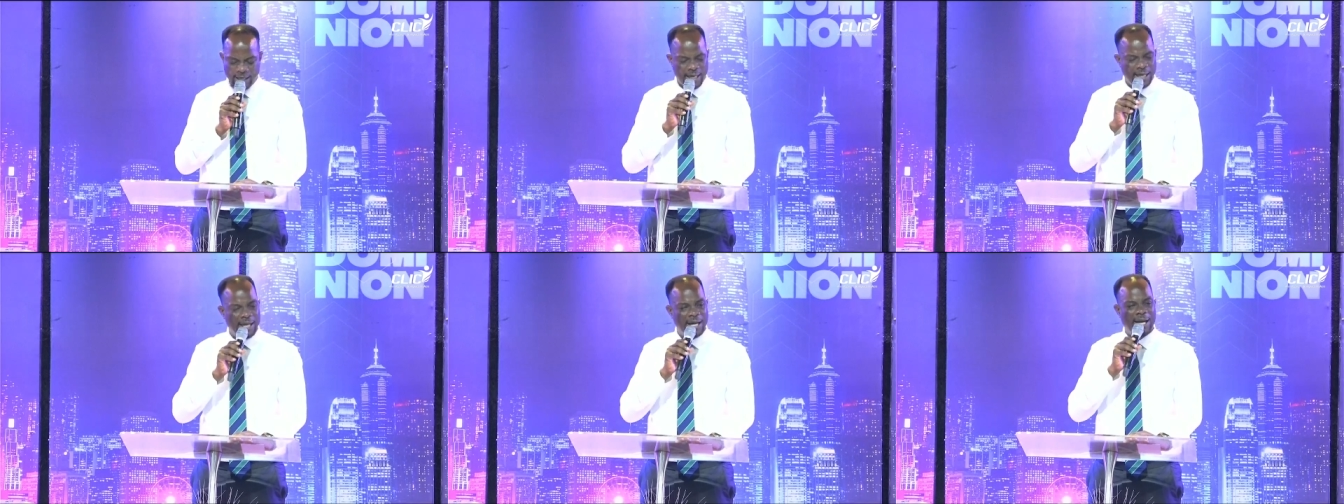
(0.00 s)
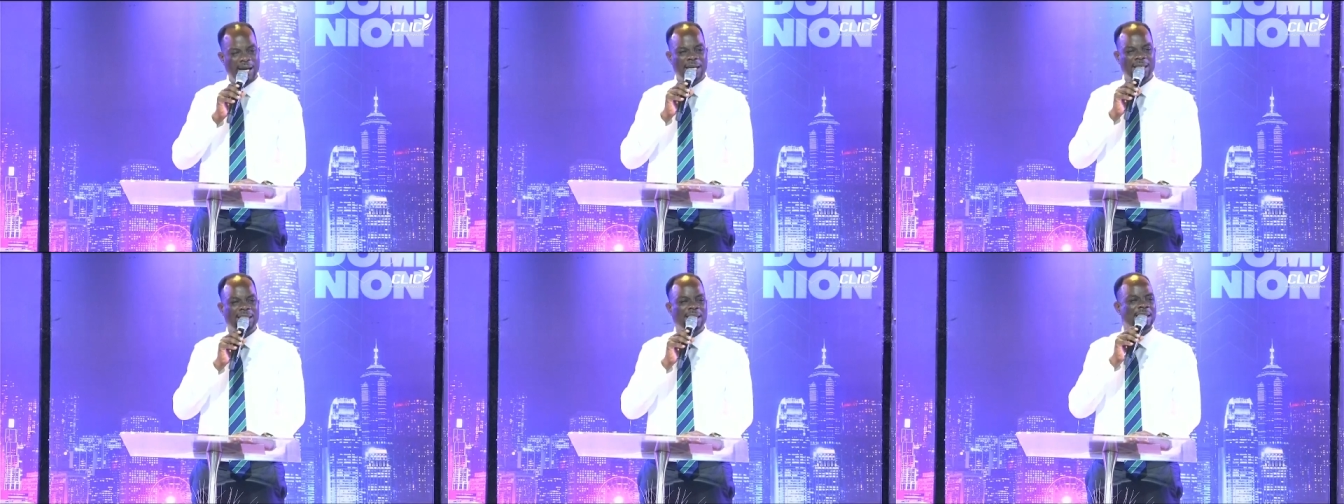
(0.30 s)

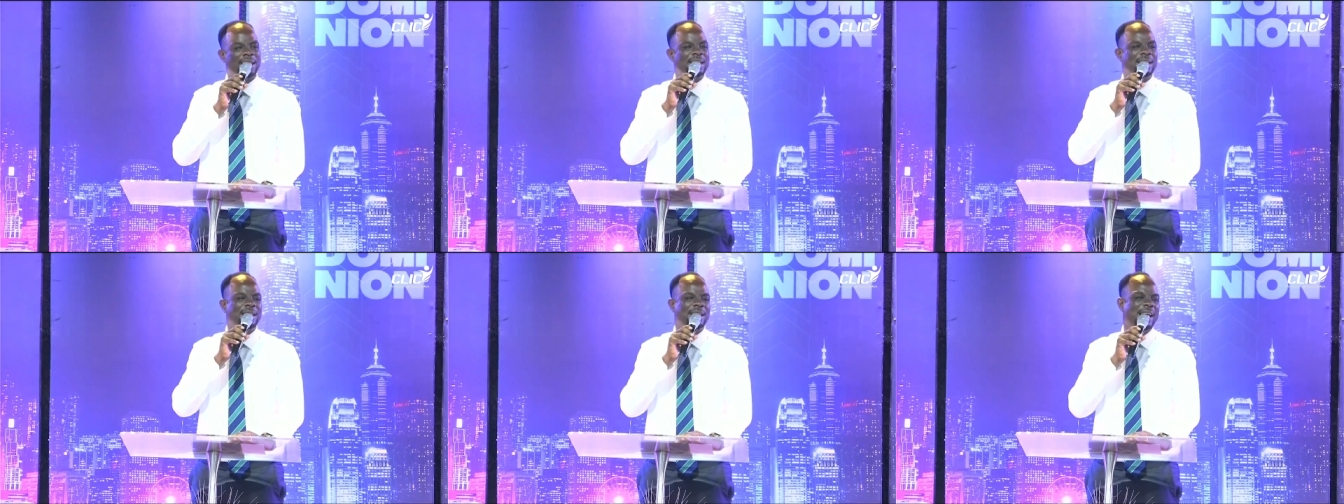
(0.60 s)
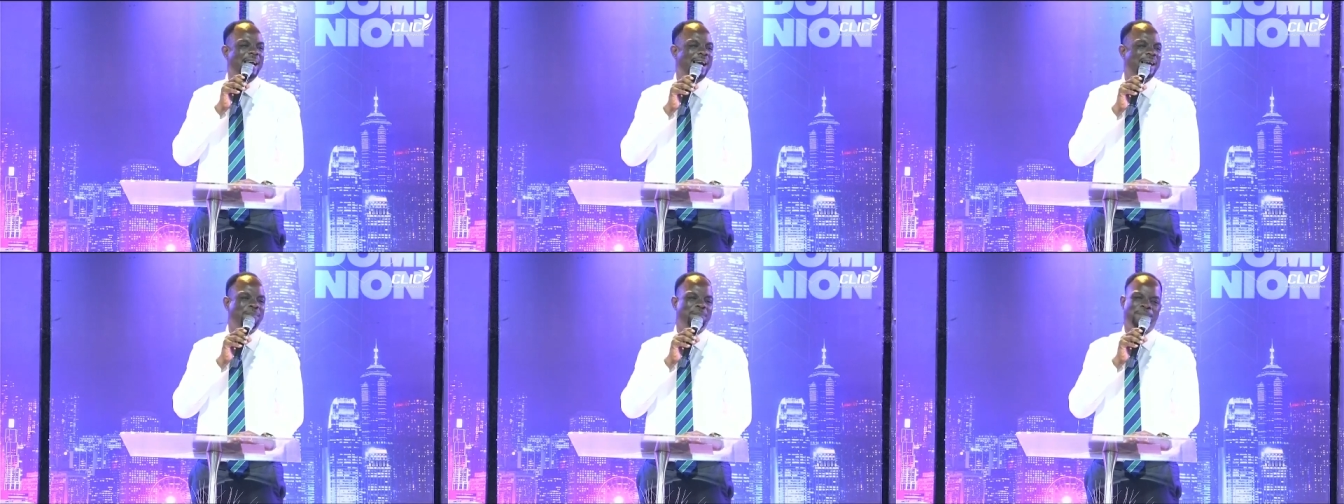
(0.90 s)
I said, This
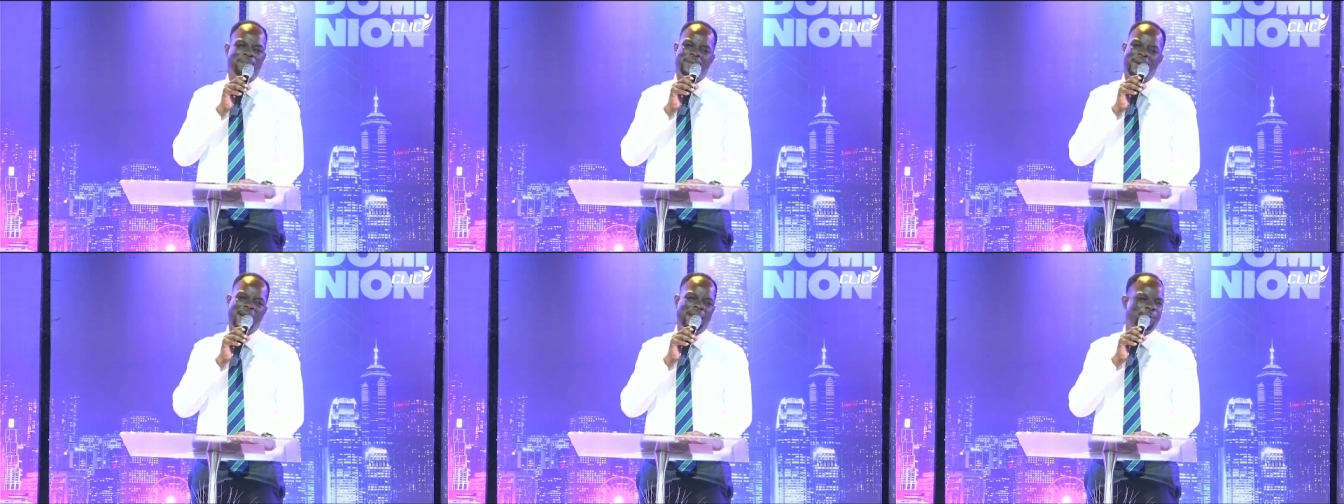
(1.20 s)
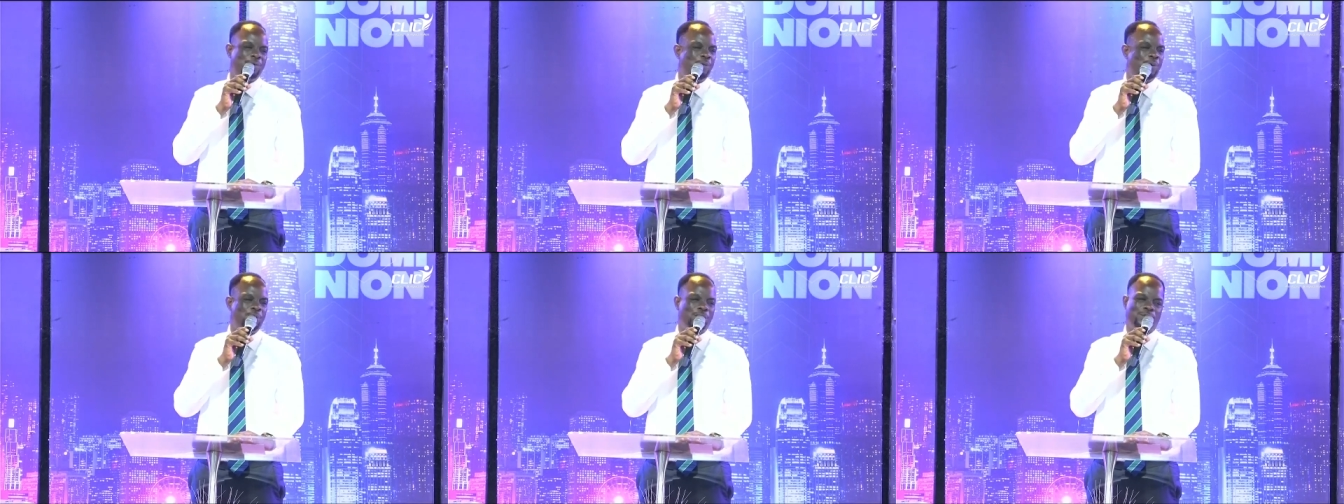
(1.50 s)
guy, pride
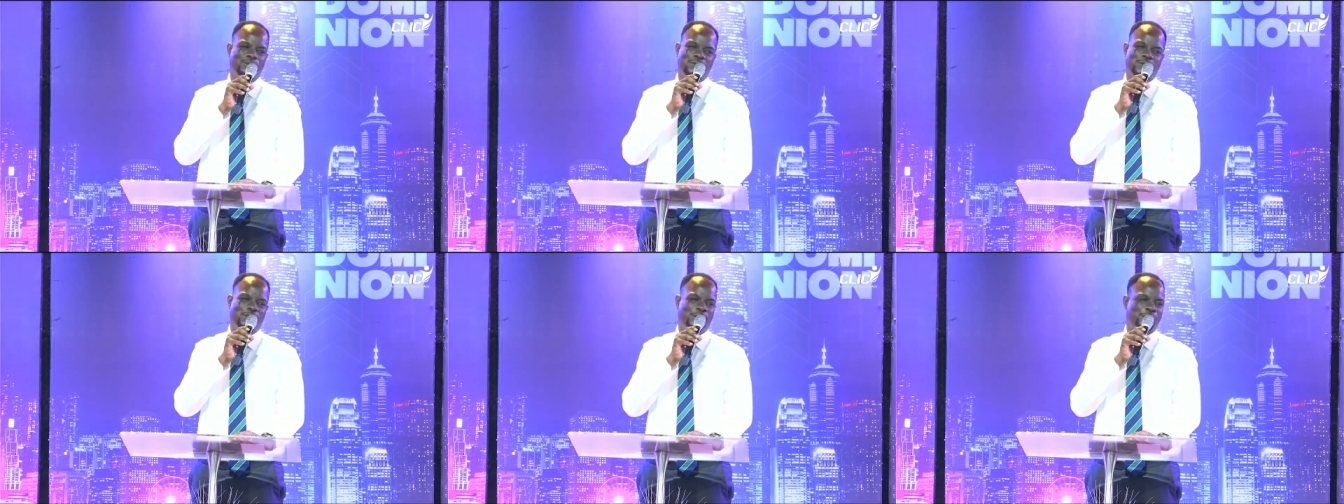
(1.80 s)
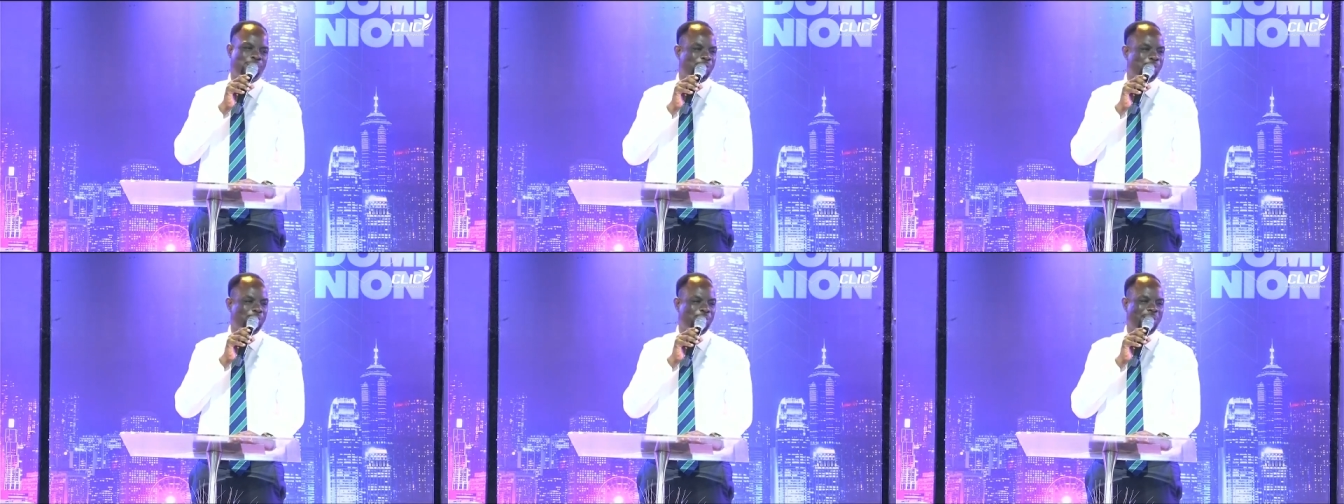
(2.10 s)
want to
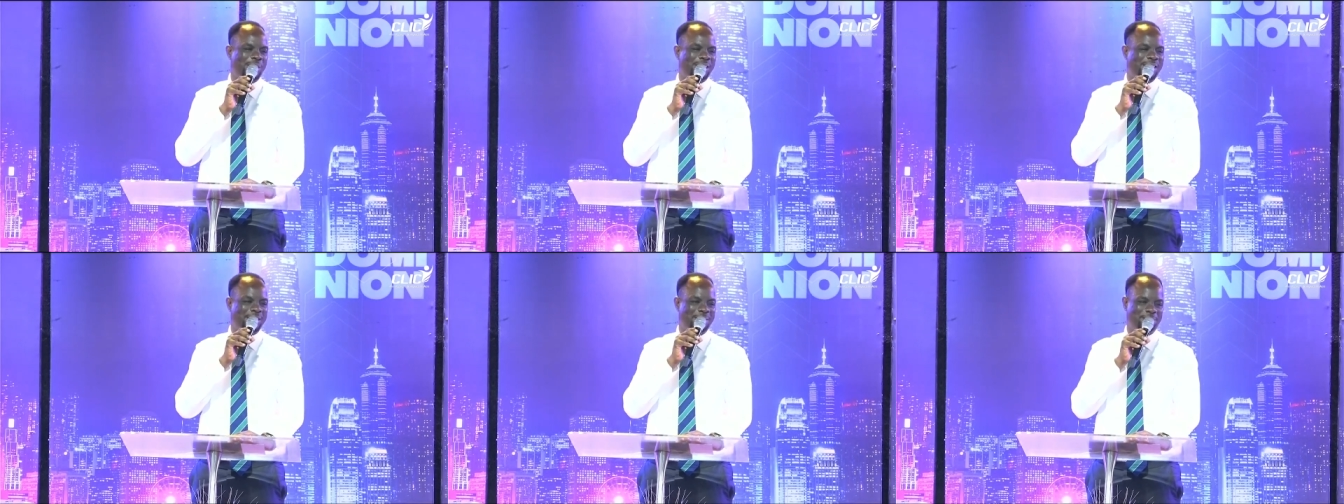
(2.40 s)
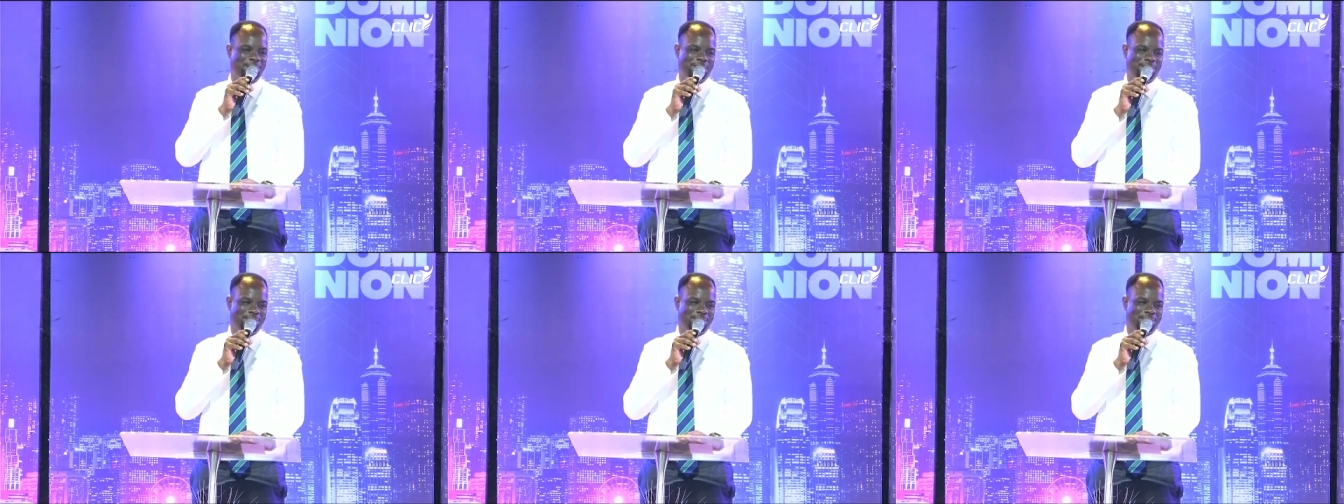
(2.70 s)
destroy him.